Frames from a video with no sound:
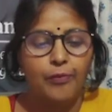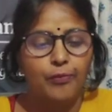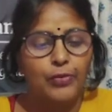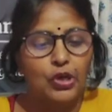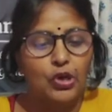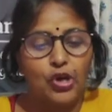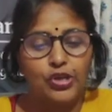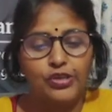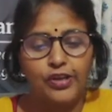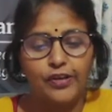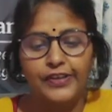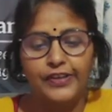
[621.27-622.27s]
Because
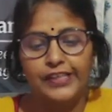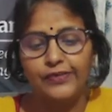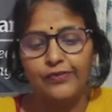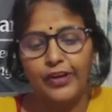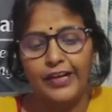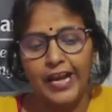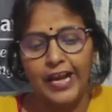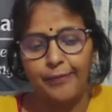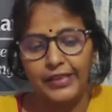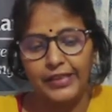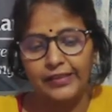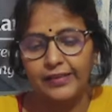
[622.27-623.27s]
of this, what
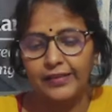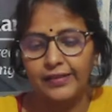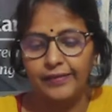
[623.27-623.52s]
happens,